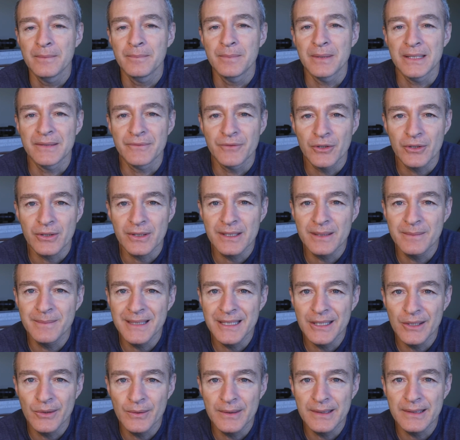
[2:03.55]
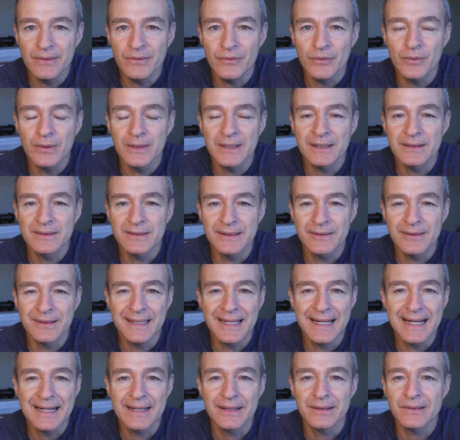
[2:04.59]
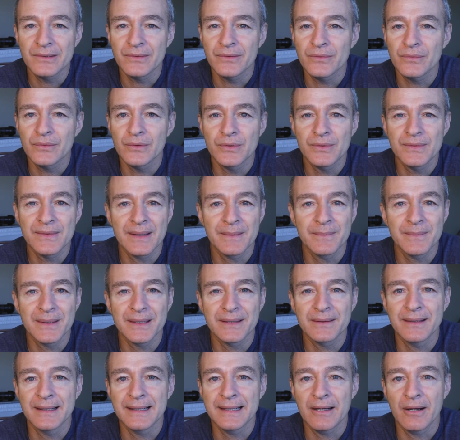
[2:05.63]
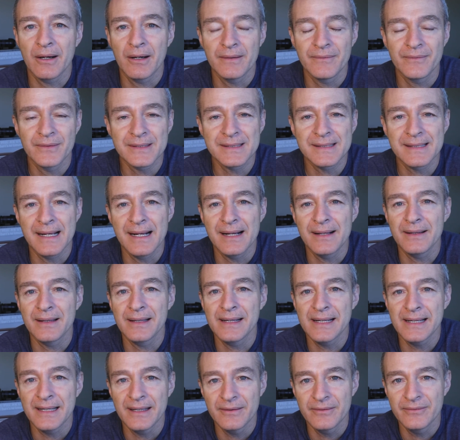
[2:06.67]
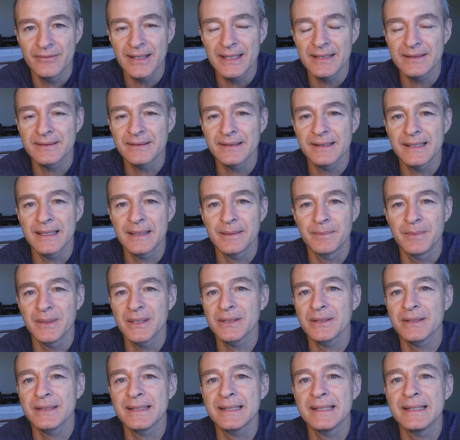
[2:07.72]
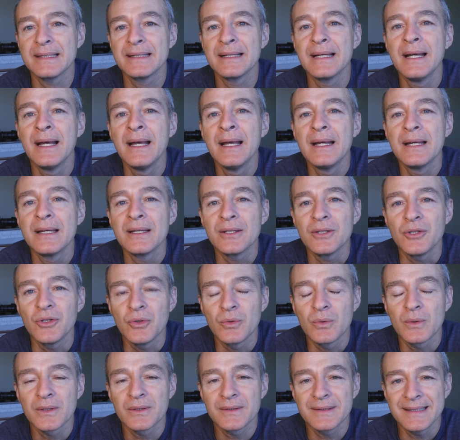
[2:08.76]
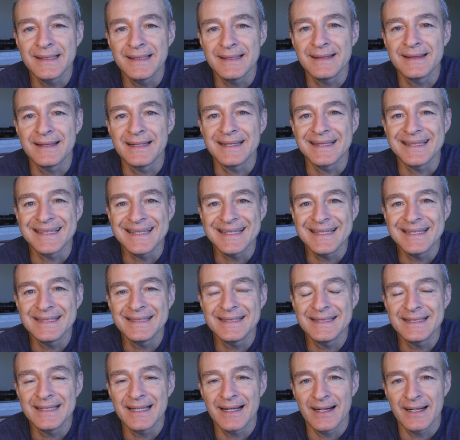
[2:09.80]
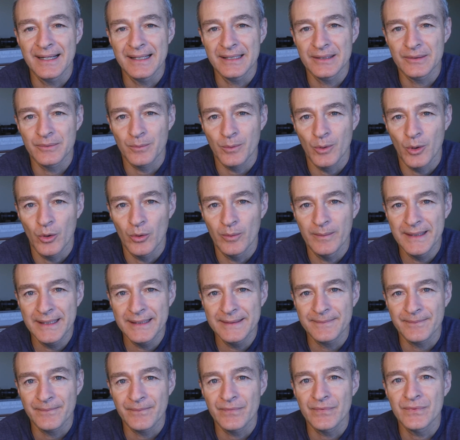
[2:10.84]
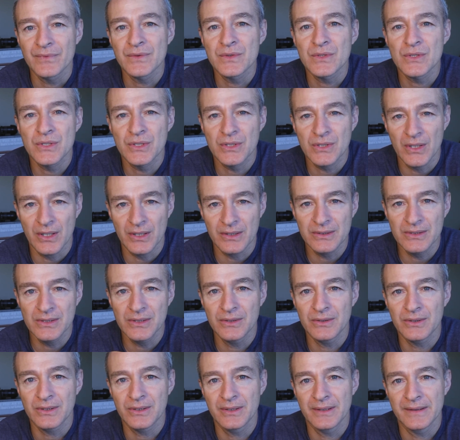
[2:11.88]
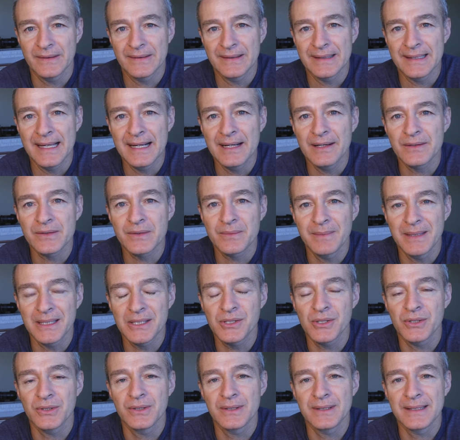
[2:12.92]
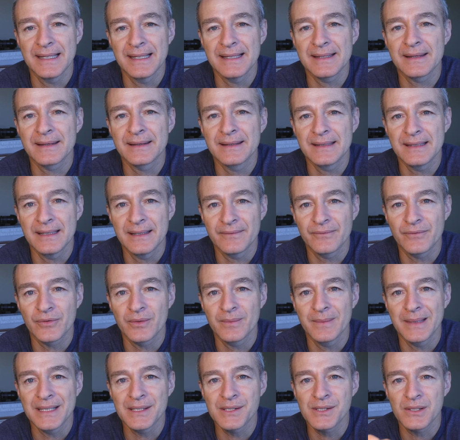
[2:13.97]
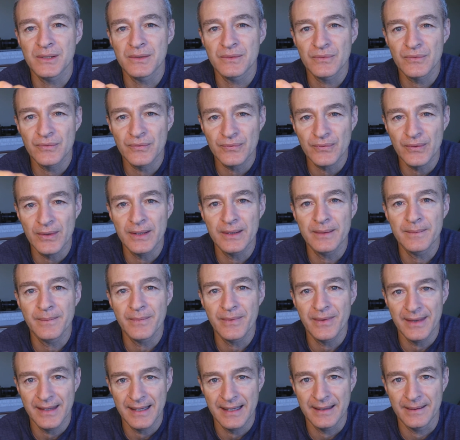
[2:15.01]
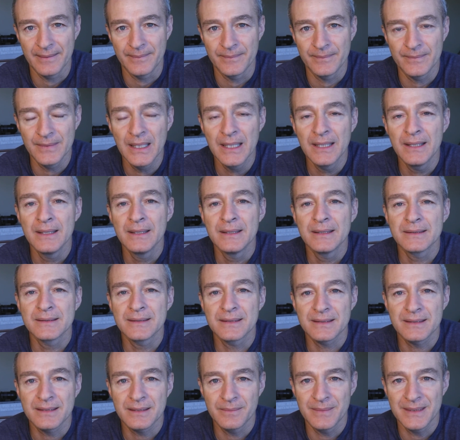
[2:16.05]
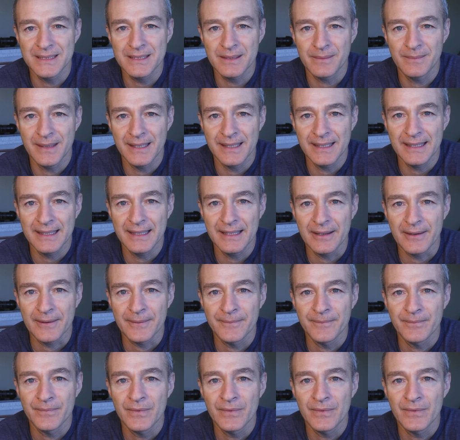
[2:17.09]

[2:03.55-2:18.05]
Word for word: But if you're going to be going through a clearinghouse, through something like Office Ally Availity, you will need the EDI enrollment. Talk to your clearinghouse, make sure you get the information from them to submit to Medicare.